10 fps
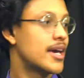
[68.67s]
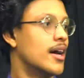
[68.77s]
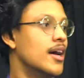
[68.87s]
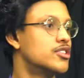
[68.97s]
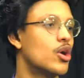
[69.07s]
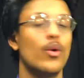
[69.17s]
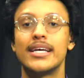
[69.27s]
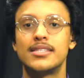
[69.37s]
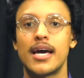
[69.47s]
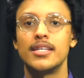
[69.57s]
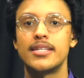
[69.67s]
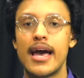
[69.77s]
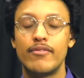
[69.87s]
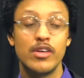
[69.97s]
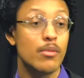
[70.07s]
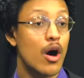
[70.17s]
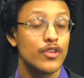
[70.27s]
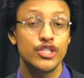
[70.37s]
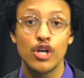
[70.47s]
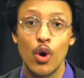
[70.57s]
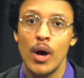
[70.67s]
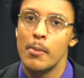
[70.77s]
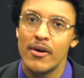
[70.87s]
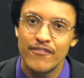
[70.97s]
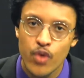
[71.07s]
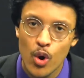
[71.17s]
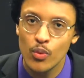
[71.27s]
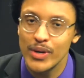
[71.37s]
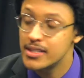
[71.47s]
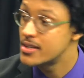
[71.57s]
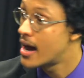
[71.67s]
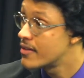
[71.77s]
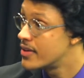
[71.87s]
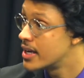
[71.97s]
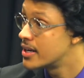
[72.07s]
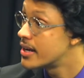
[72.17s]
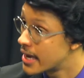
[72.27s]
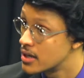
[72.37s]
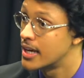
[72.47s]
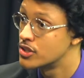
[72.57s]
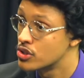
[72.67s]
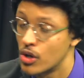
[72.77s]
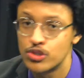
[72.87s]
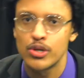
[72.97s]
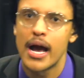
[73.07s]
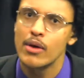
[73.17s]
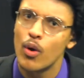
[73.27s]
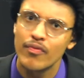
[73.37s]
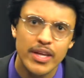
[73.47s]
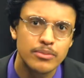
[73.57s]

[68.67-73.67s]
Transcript: yeah. So excited to have them on the show. Before we dive in and analyze the culture, I want